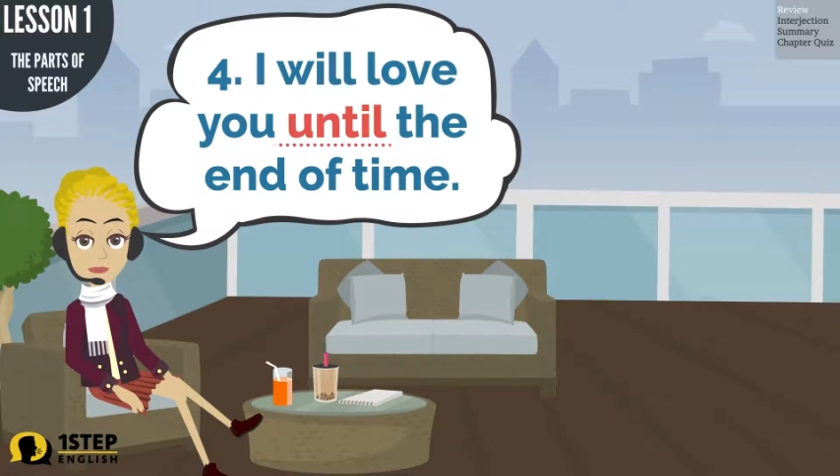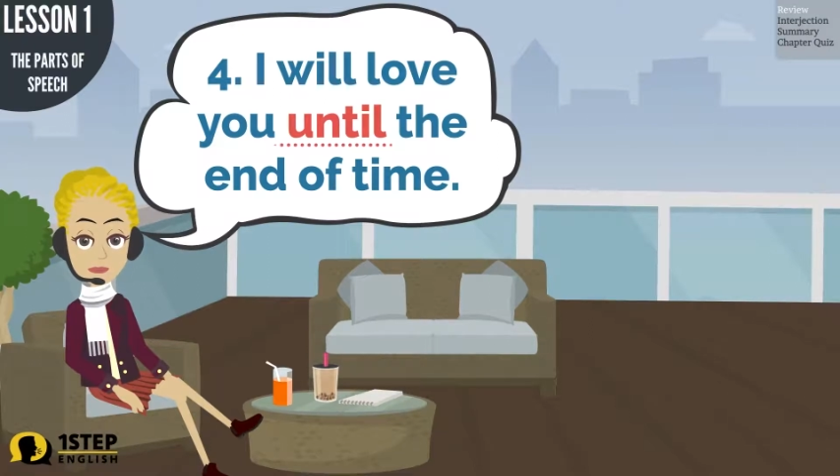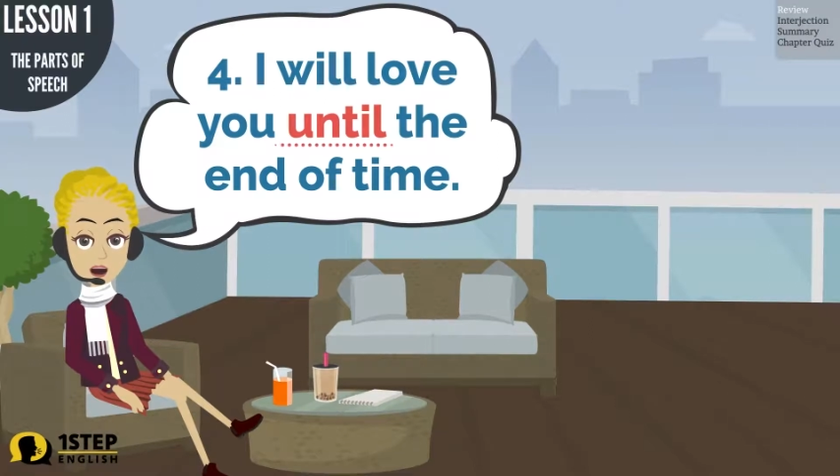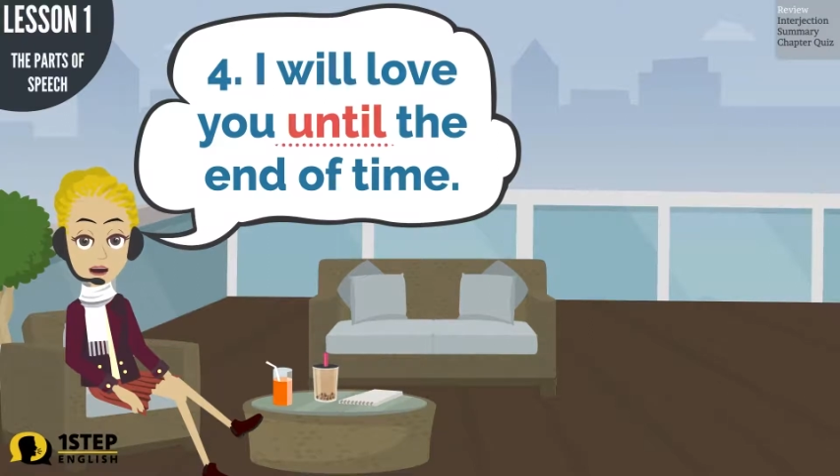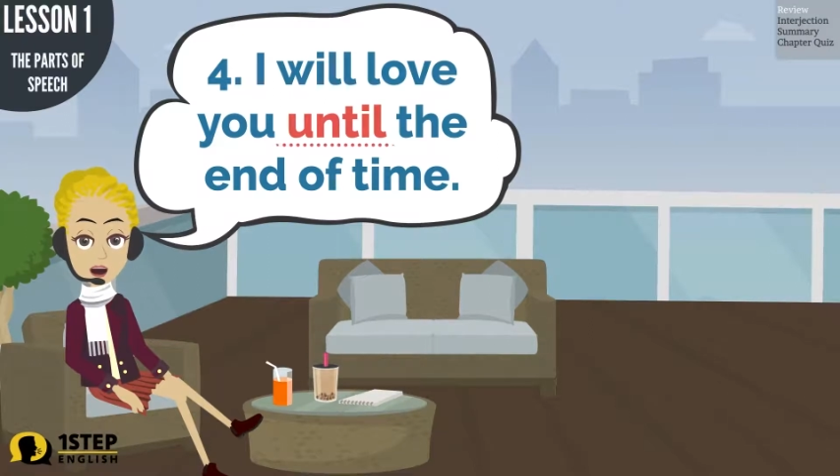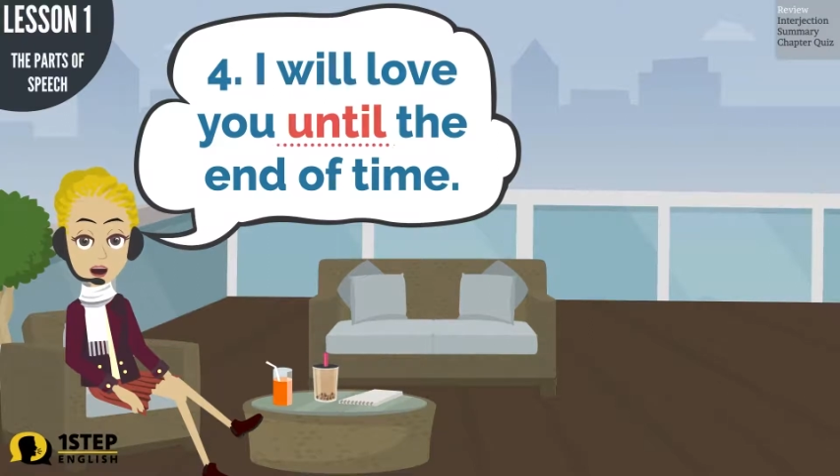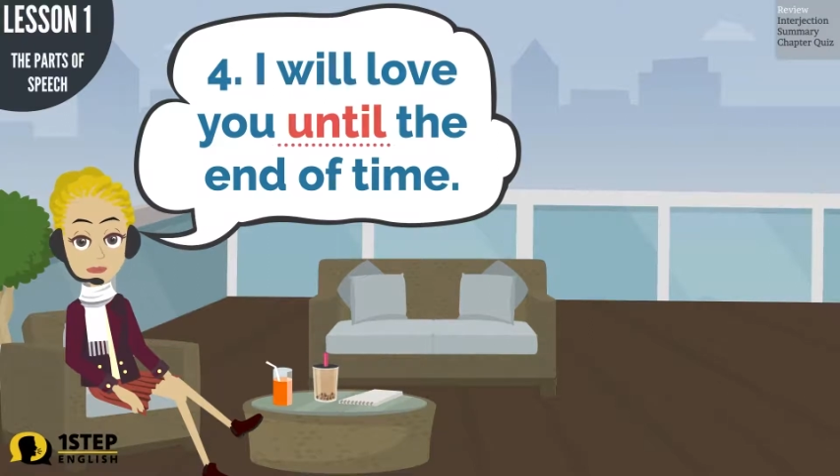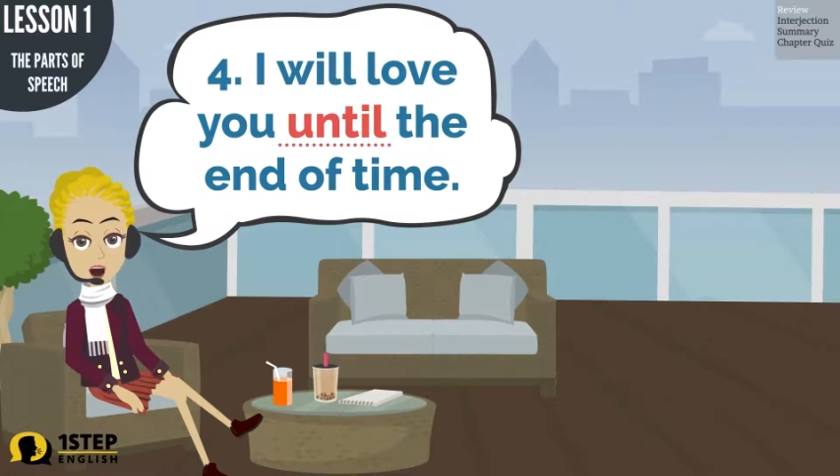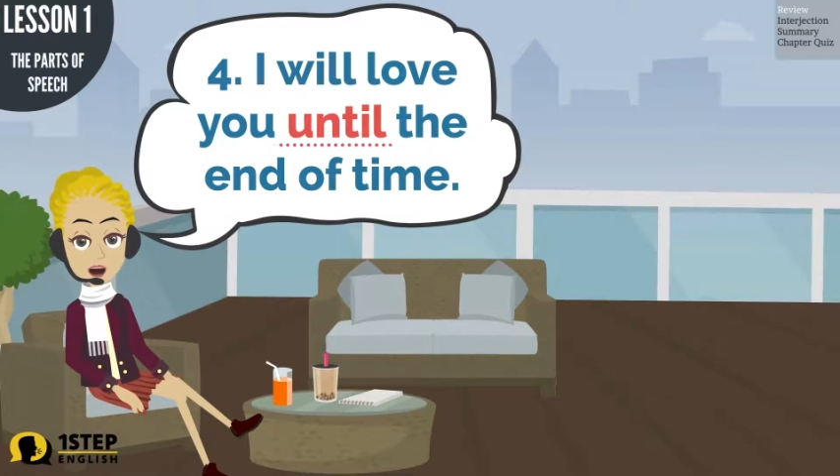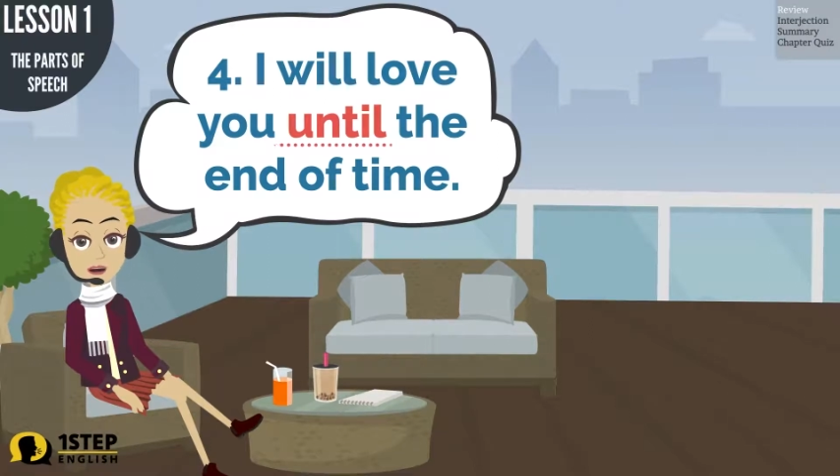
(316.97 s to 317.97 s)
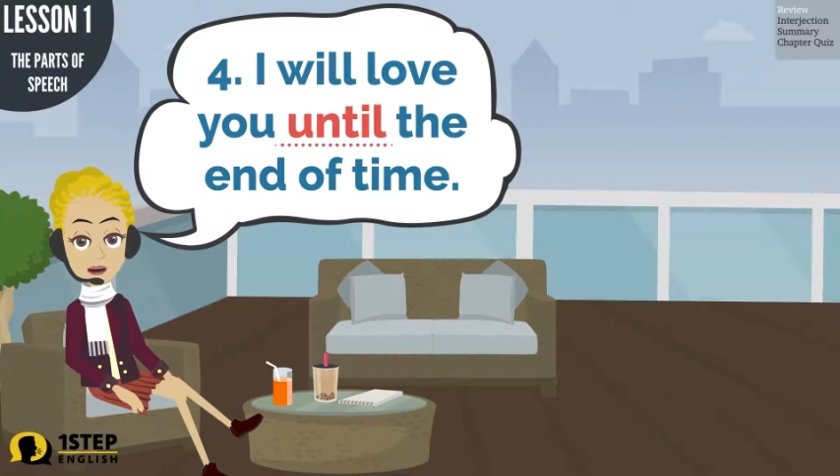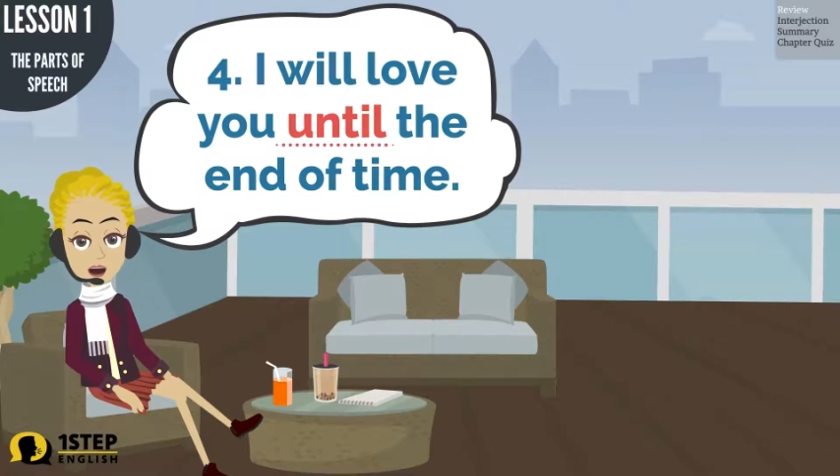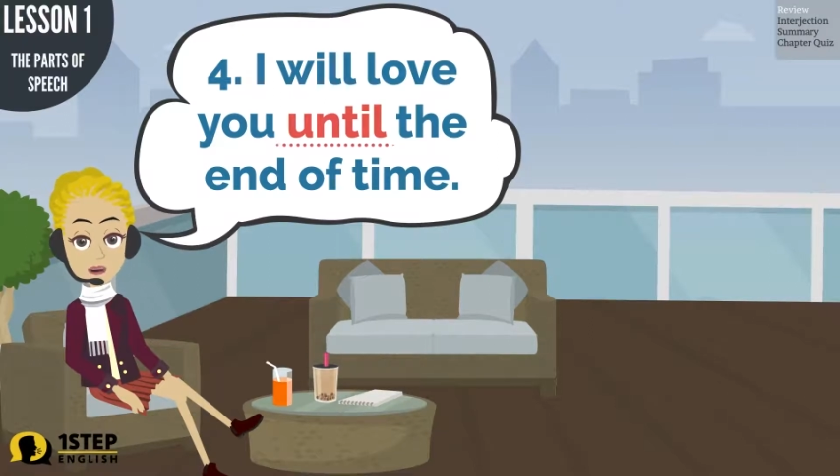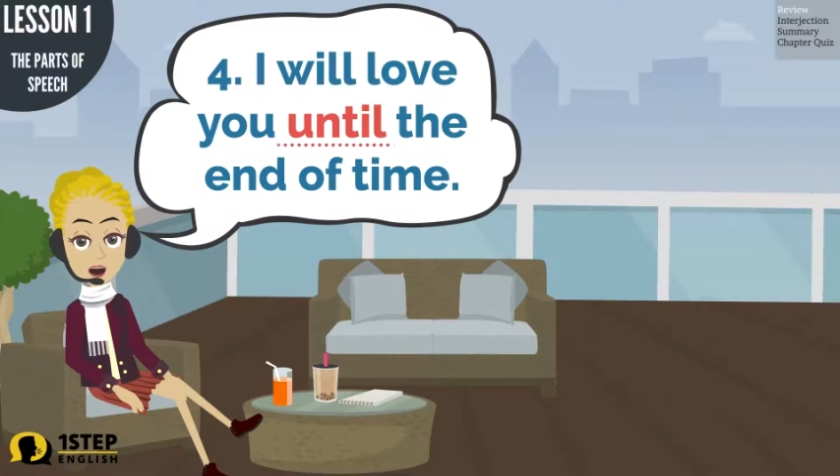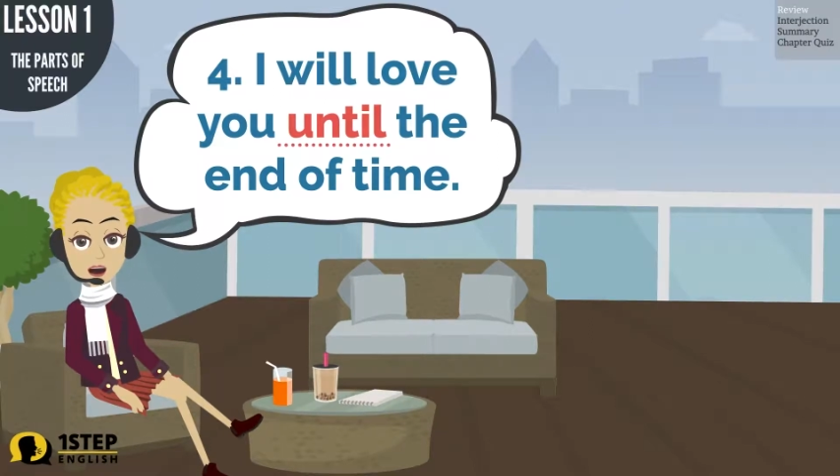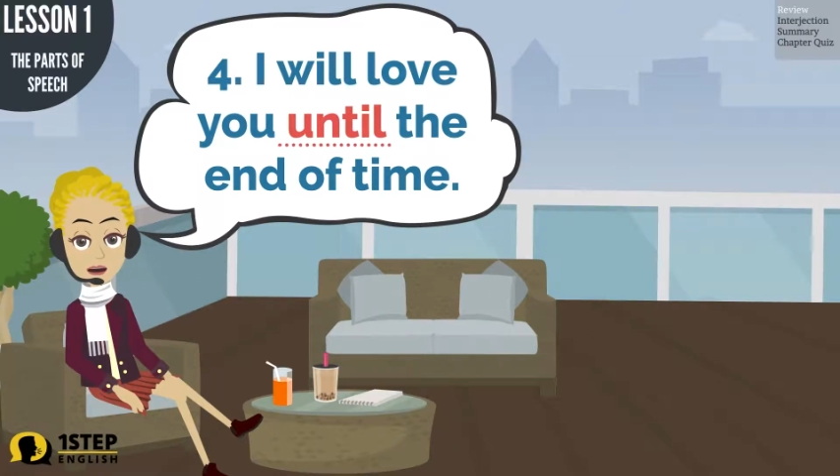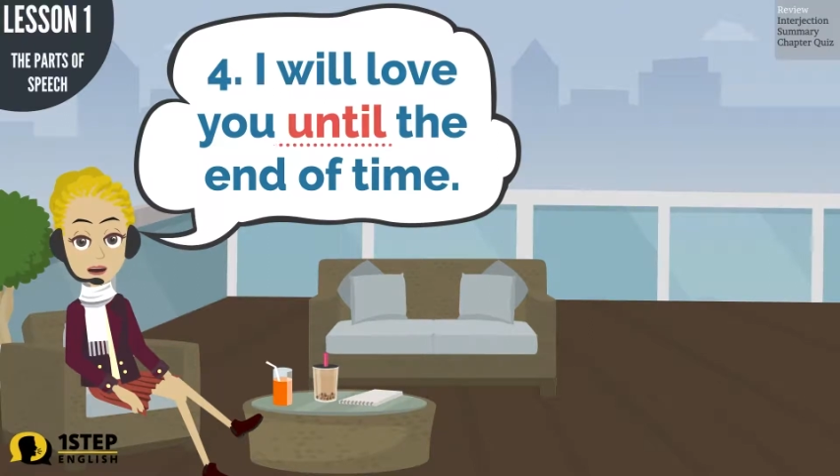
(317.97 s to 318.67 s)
I will love you until the end of